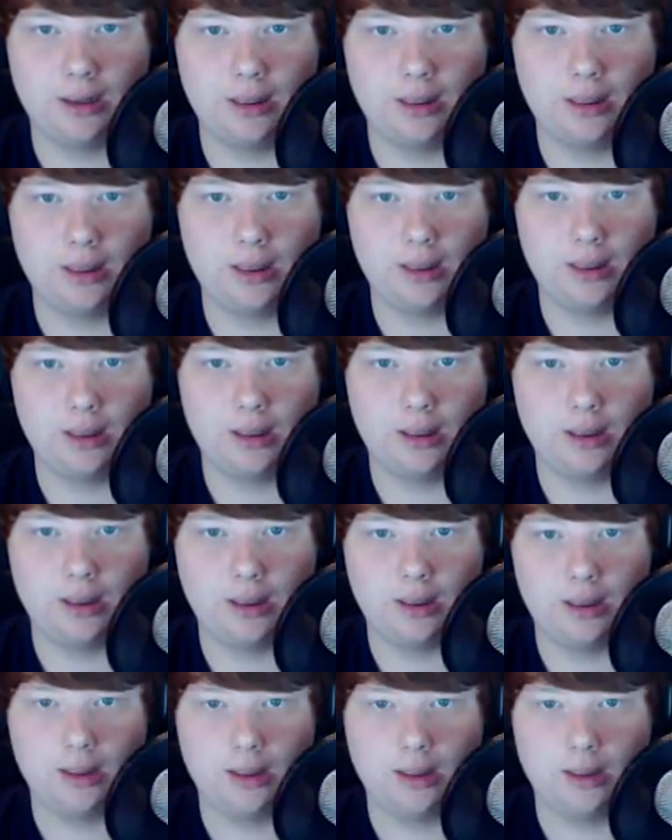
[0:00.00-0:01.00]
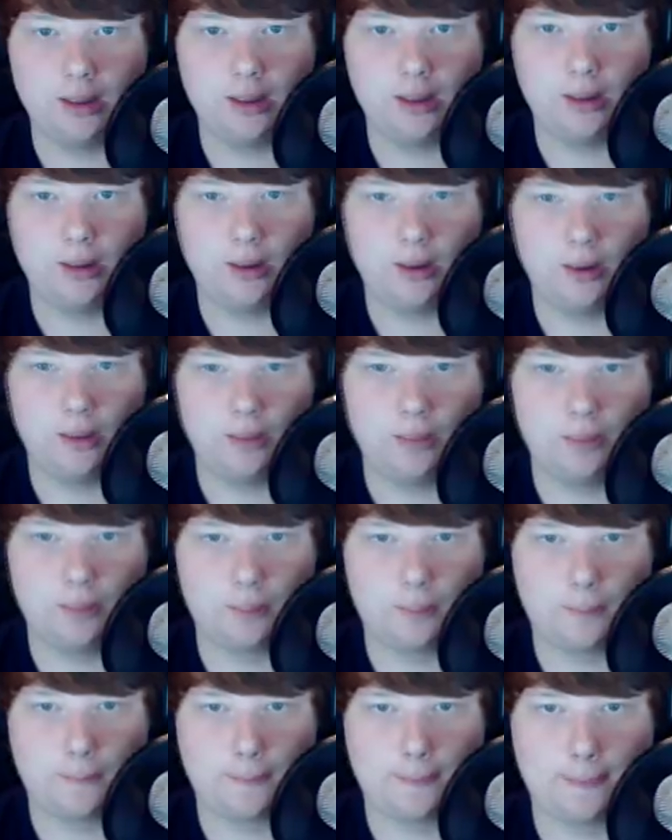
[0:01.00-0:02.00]

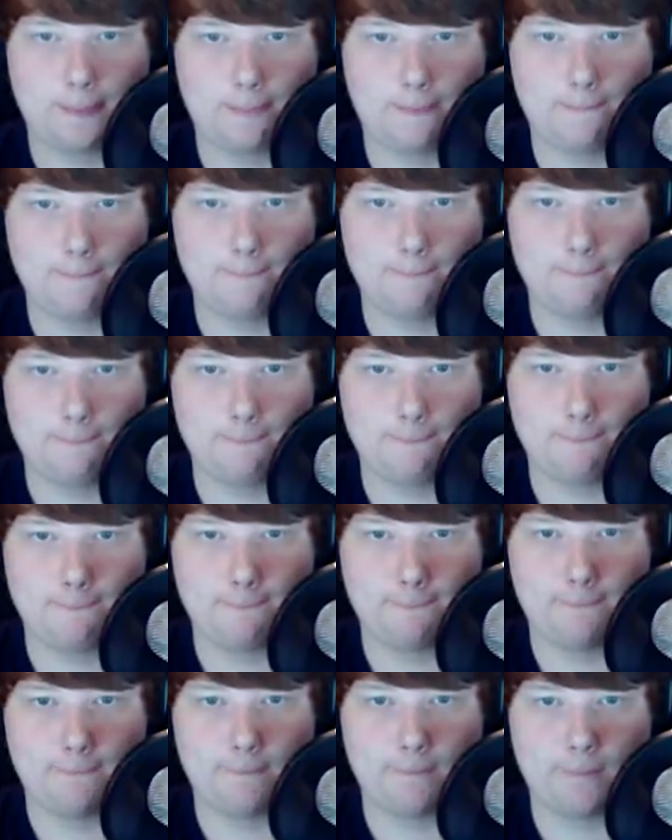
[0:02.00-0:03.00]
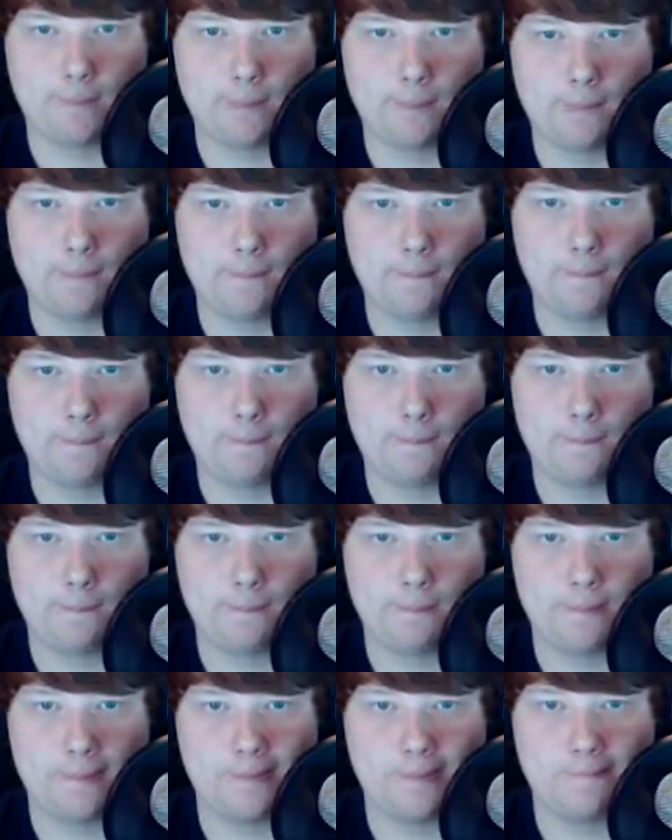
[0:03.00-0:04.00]
Nothing is said.